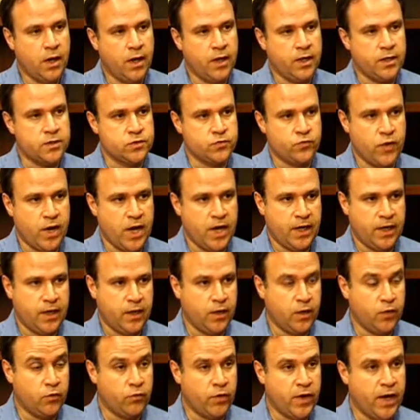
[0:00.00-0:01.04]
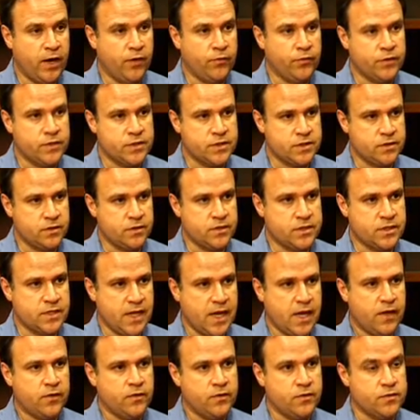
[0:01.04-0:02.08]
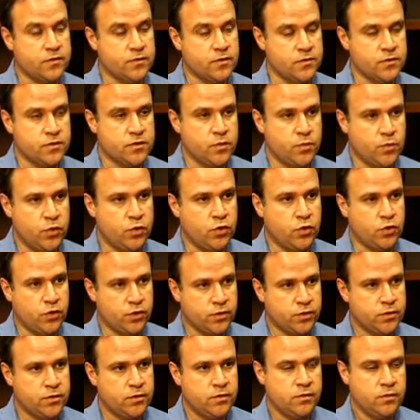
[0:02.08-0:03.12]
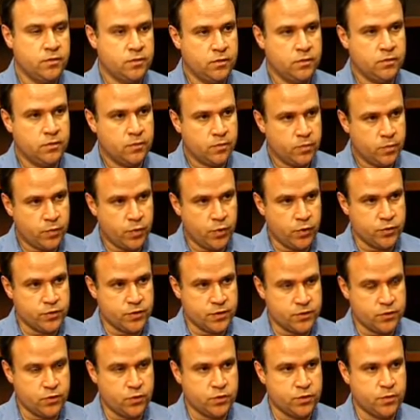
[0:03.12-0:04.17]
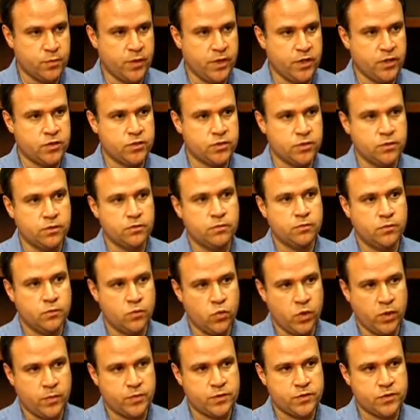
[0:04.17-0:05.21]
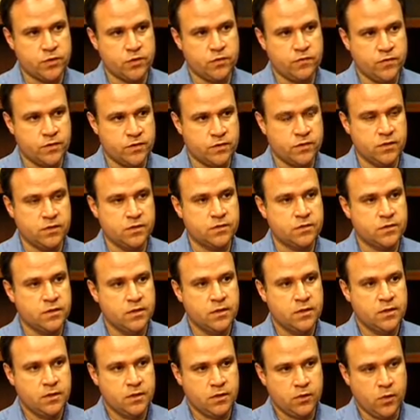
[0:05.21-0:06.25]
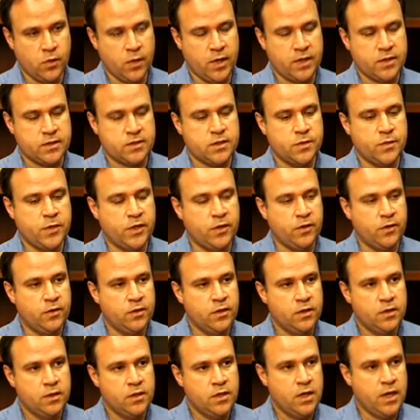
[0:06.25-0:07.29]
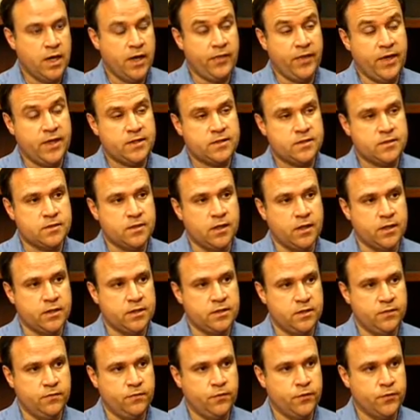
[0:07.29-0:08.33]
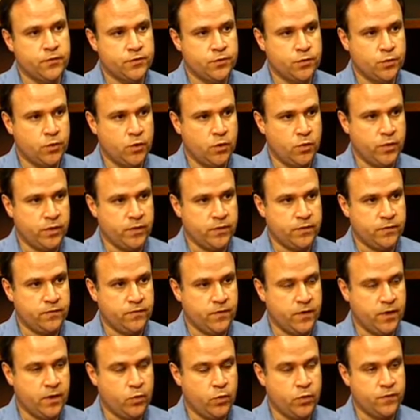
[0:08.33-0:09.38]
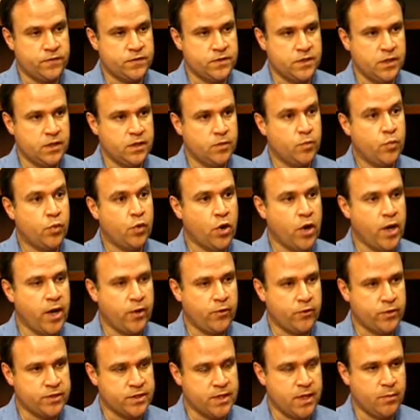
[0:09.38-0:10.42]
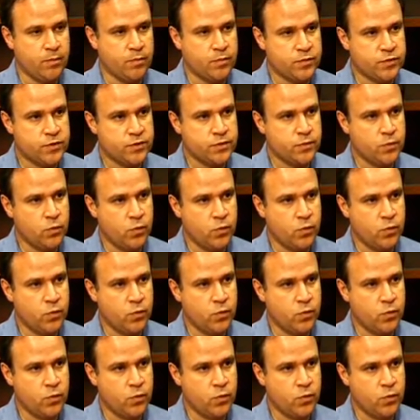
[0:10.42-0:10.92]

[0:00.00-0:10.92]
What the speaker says: is rallying around the standards that support process automation, web services, XML. And that's different to what we've seen in prior attempts,